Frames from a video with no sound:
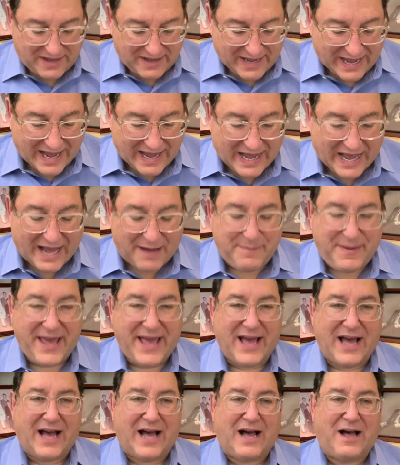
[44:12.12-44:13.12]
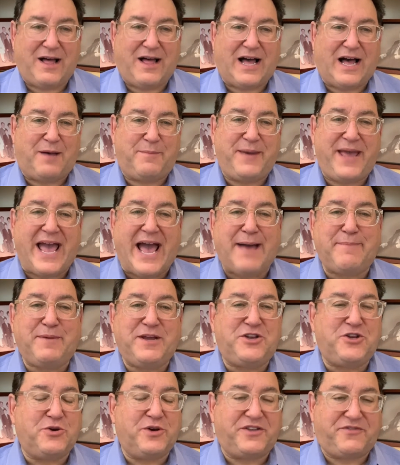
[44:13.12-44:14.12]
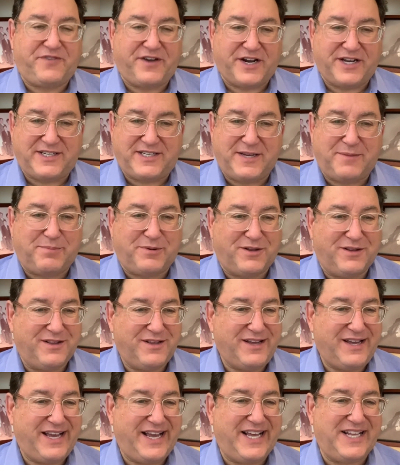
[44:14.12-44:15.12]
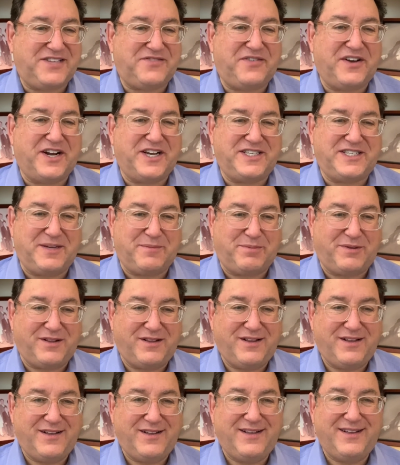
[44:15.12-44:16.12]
I'll be happy to. It's very simple. It's very simple.